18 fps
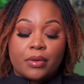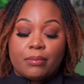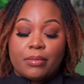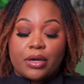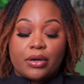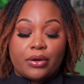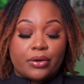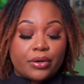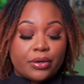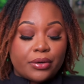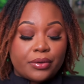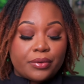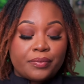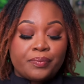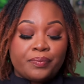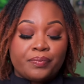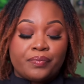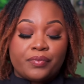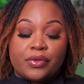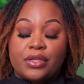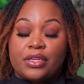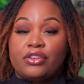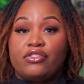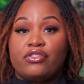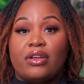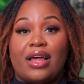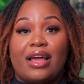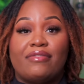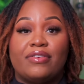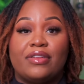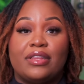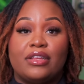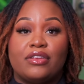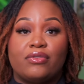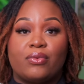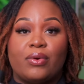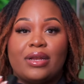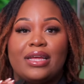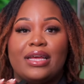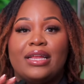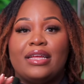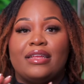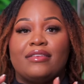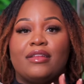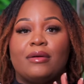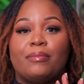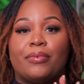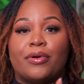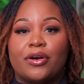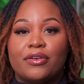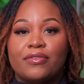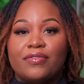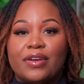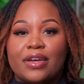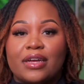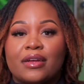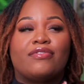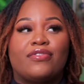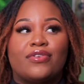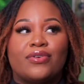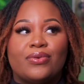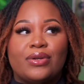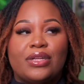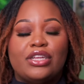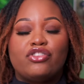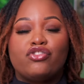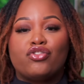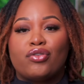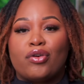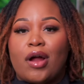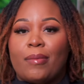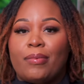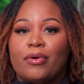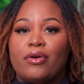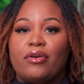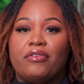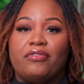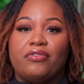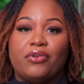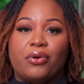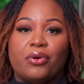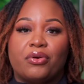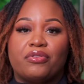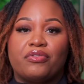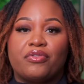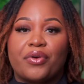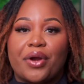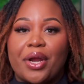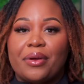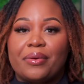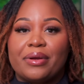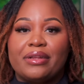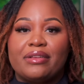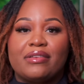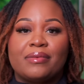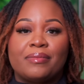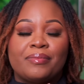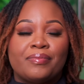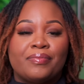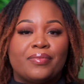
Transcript: But girl, get your life with this one. It is the perfect fruity tropical floral fragrance.